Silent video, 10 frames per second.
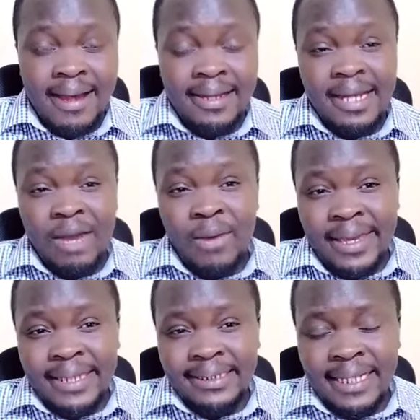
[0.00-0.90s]
And in our
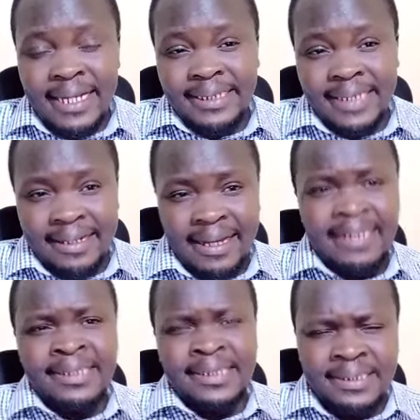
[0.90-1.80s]
yesterday's
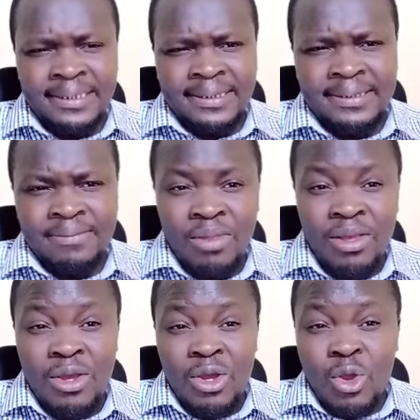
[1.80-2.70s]
analysis,
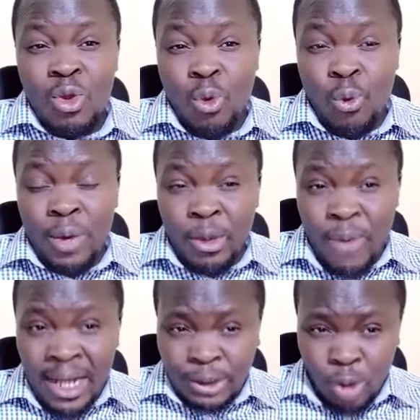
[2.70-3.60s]
we
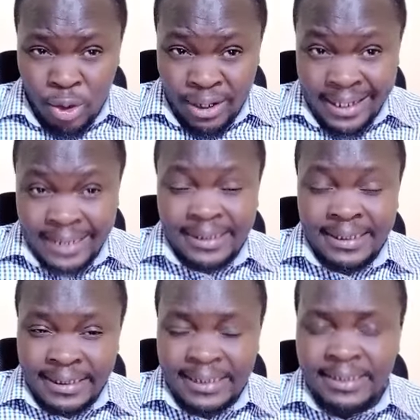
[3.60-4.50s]
dwelt on it
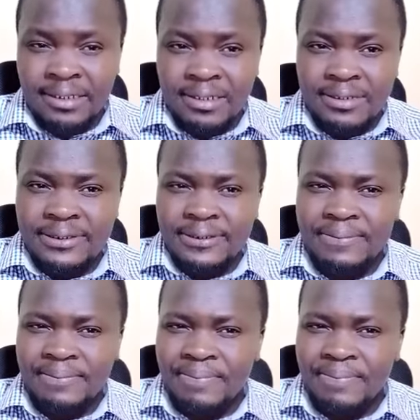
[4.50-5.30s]
in details.